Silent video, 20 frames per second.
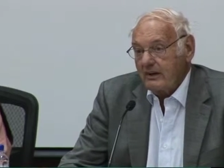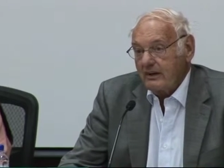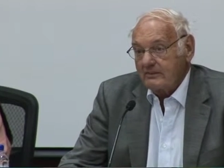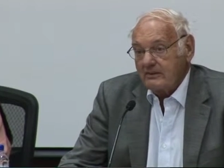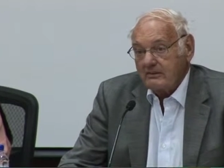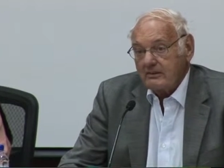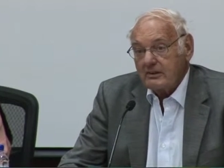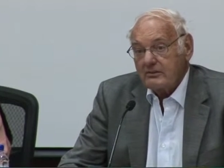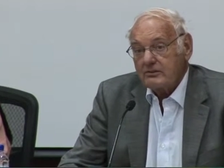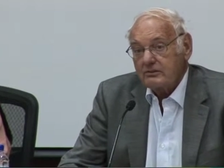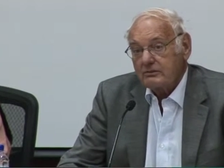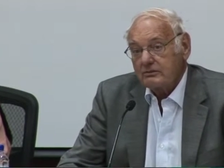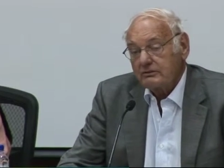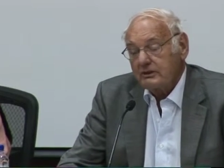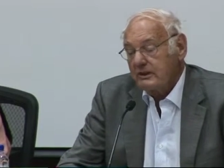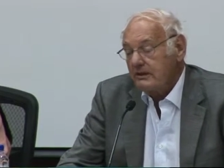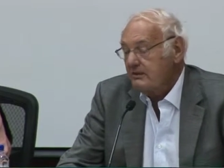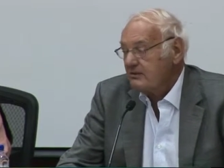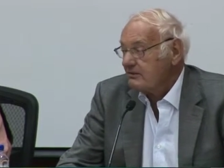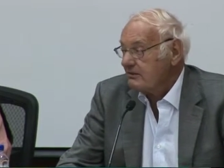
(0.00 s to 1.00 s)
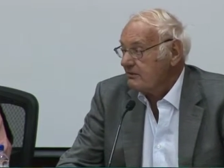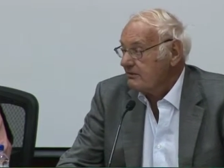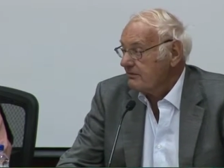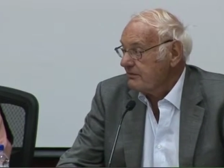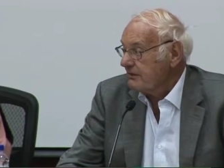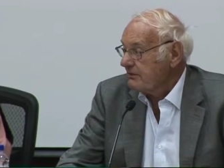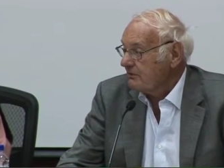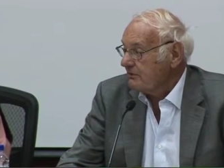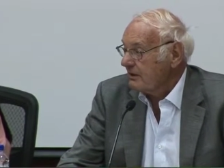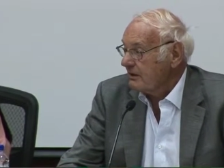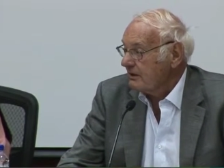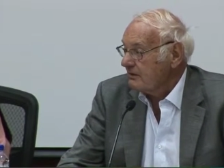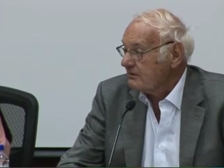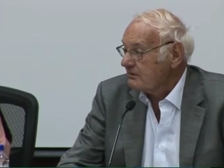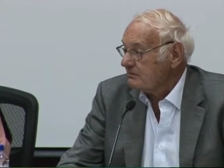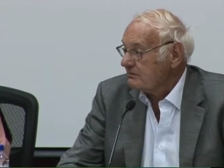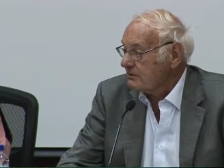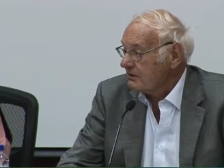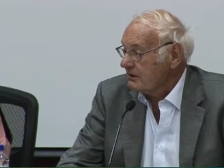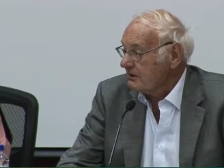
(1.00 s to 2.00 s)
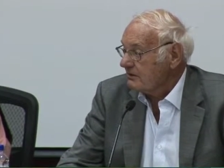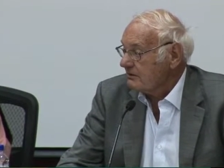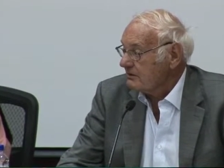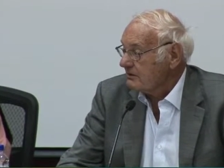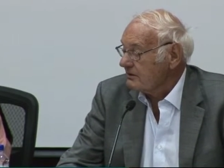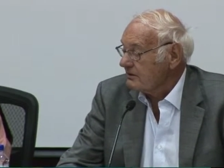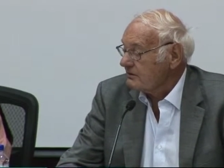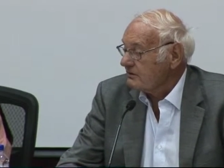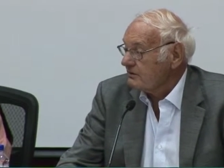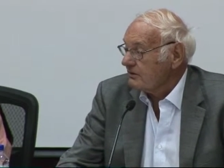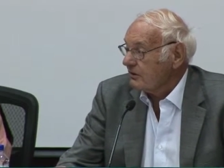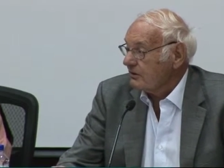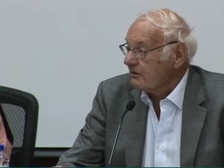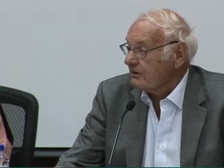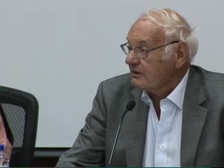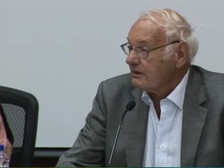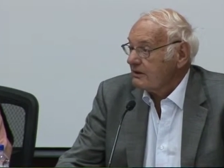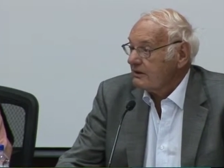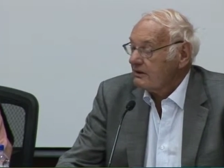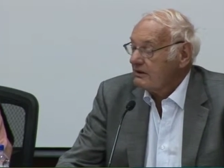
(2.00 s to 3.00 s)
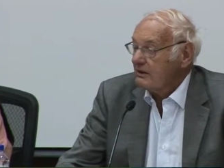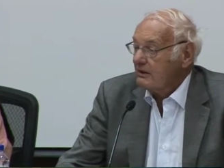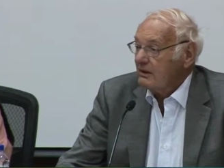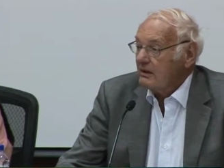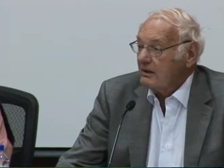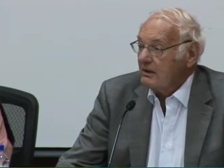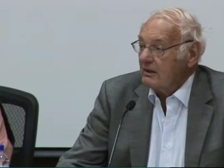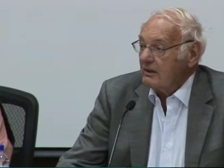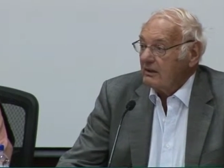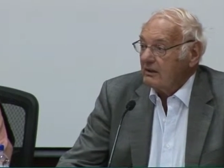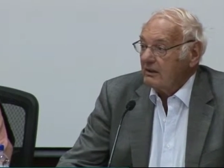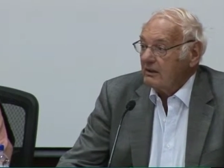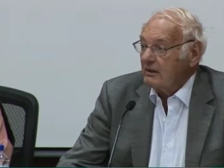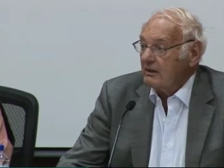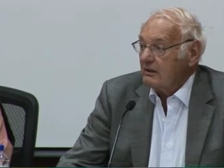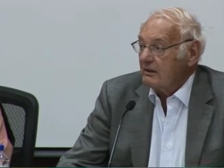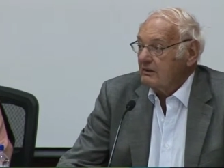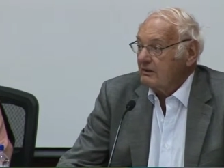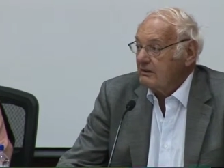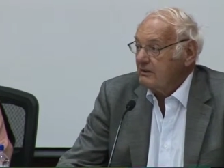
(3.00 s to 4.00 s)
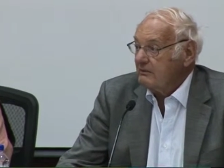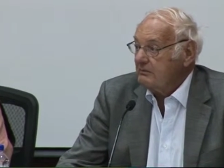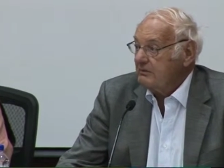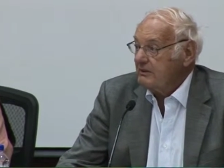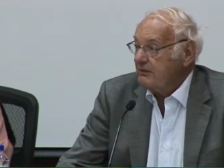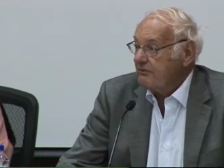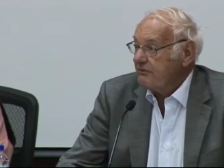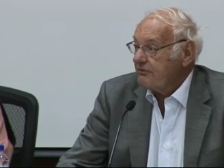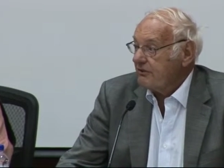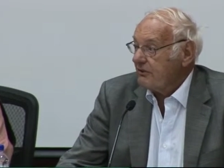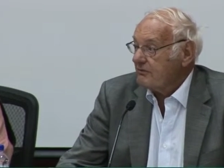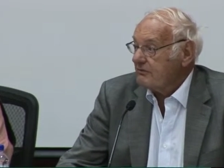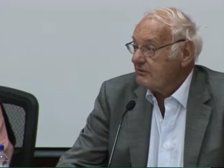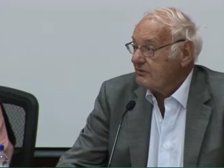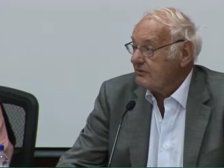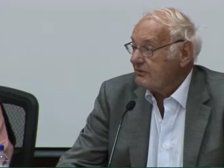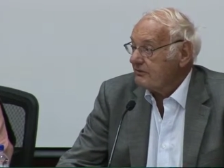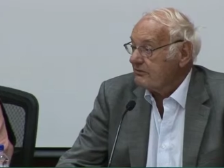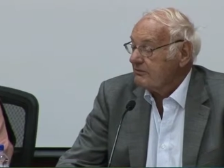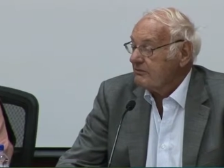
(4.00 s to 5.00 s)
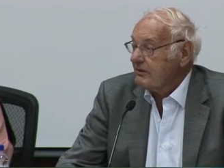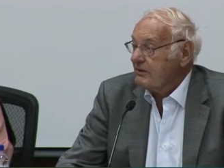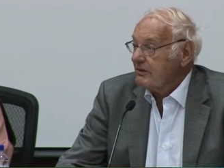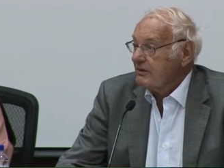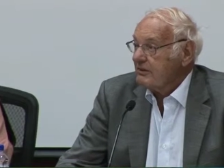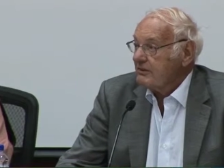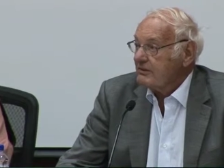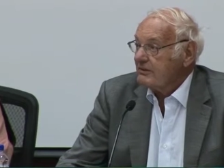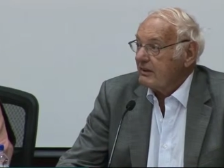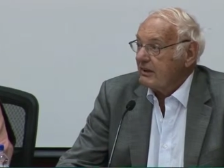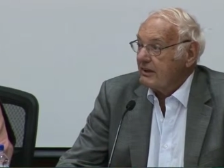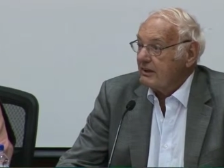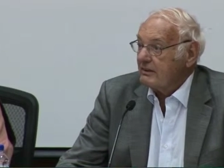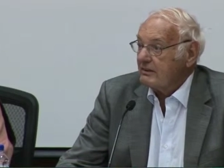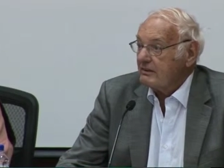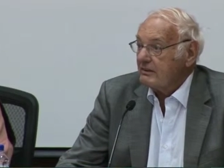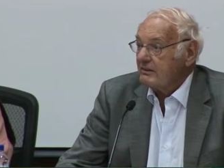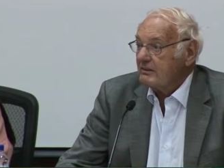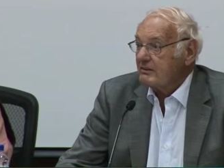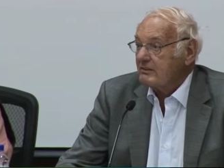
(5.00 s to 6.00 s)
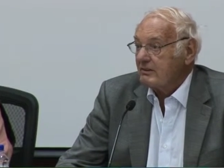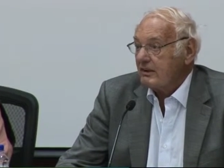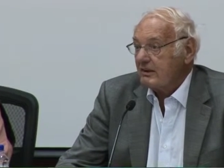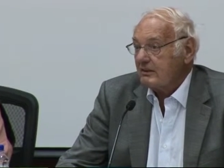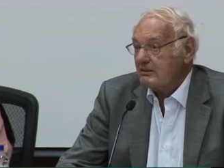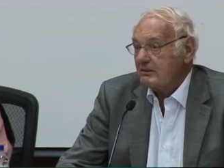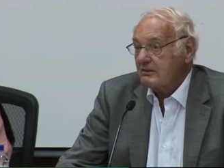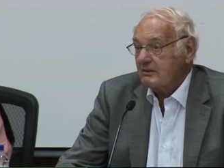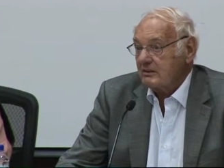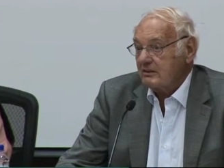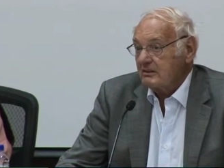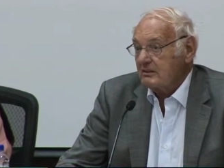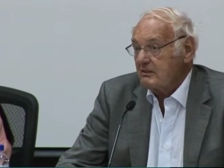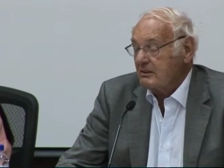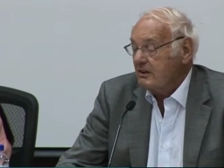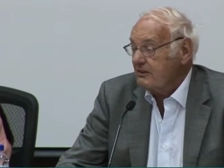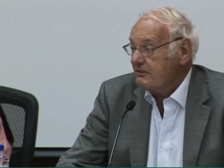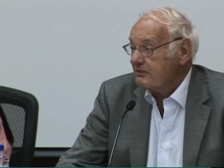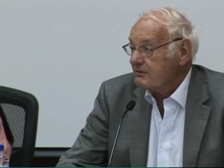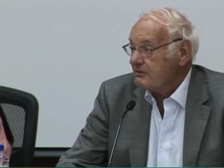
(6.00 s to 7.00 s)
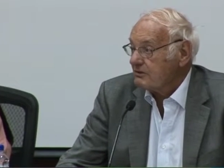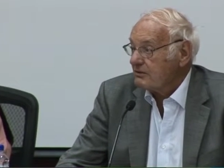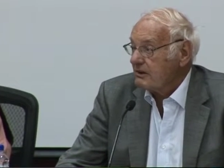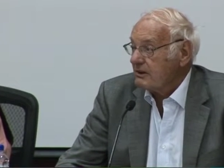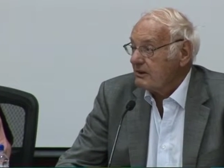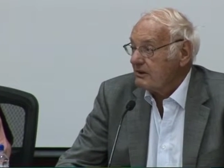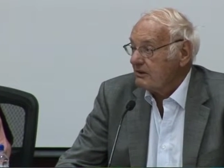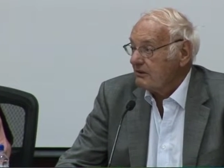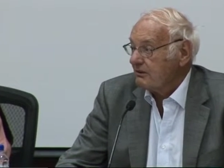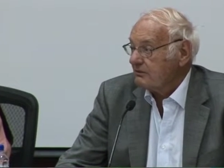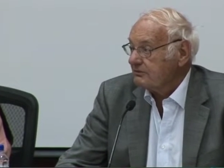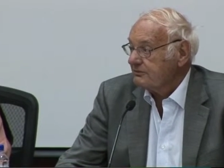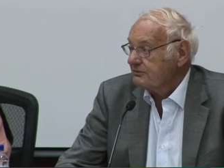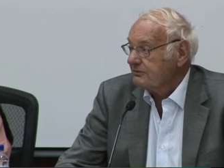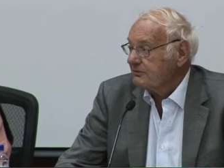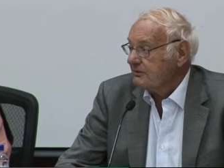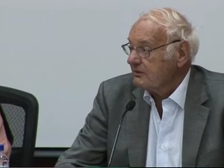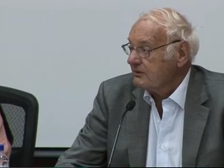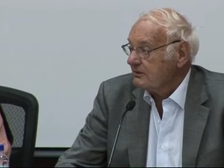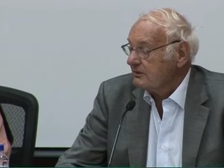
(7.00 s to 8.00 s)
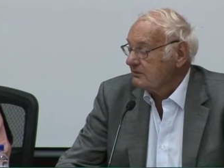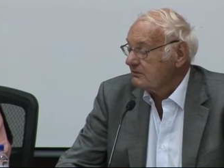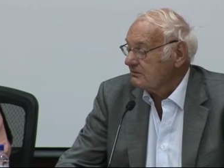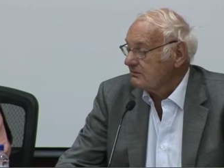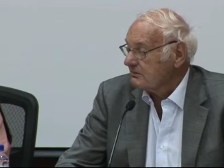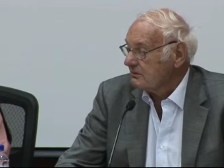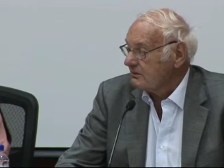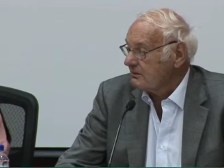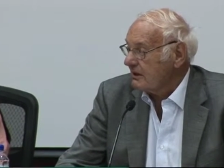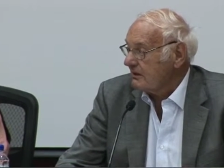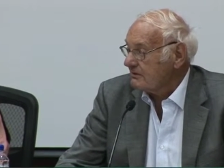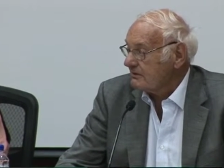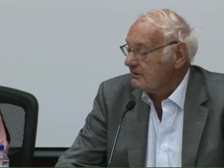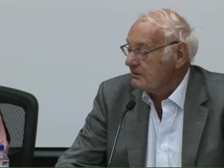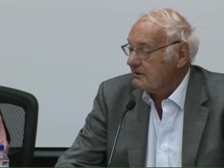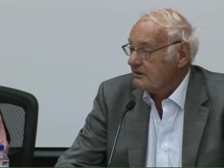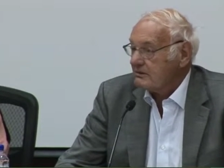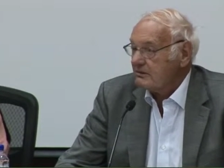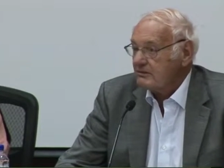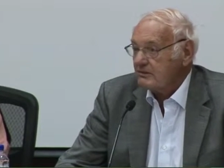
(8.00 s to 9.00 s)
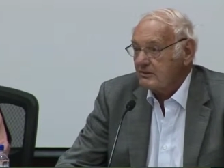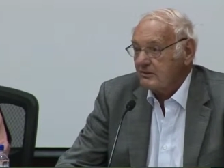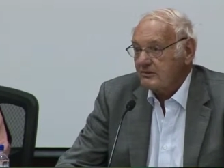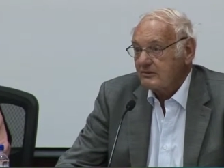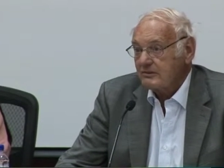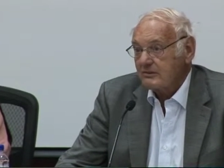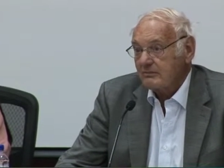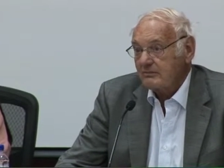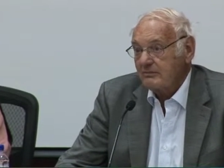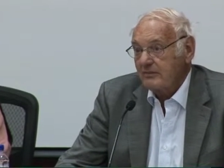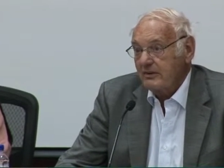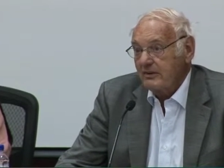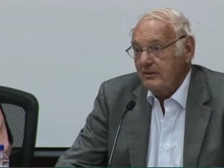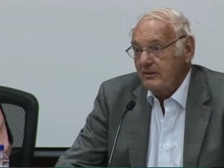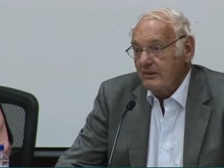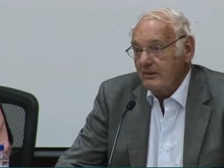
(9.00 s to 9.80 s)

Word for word: And that is the reason why the British historian uh, E.P. Thompson said that in history of uh, capitalist system,